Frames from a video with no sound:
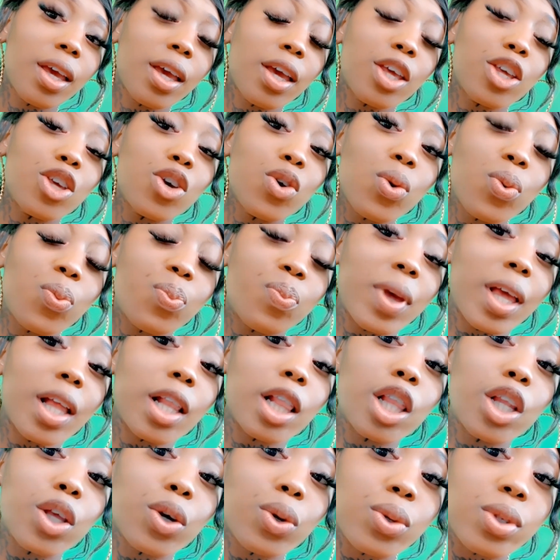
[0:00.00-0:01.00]
You've
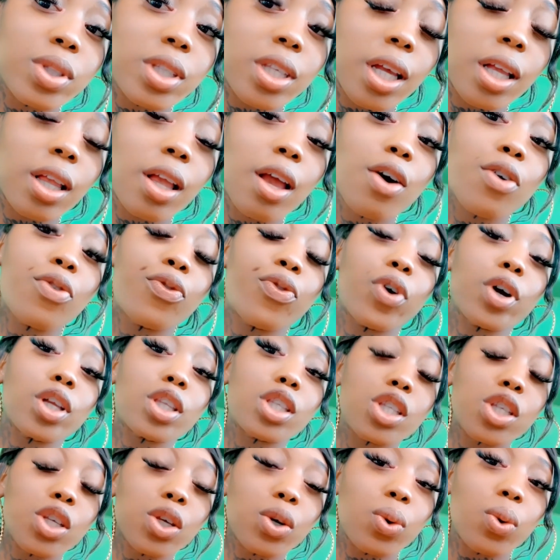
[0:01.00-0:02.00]
been losing for
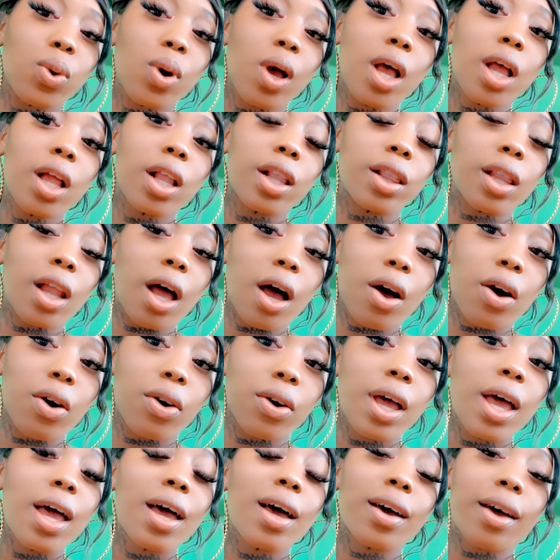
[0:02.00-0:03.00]
too long.
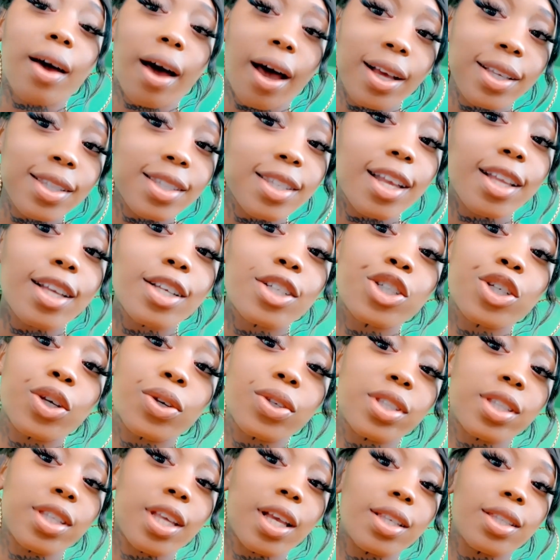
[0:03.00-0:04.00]
God said it's your
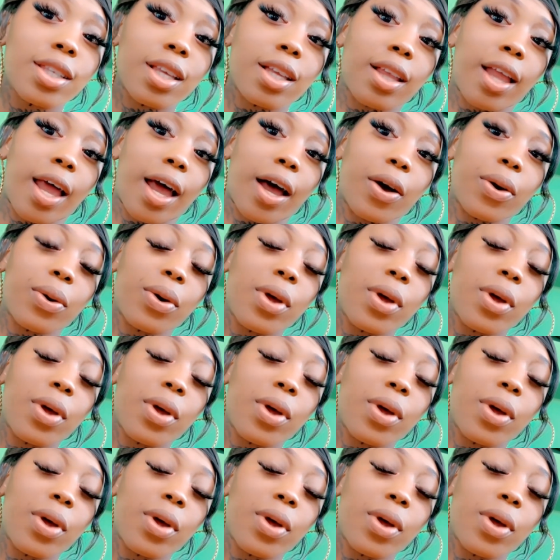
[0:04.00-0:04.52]
season now.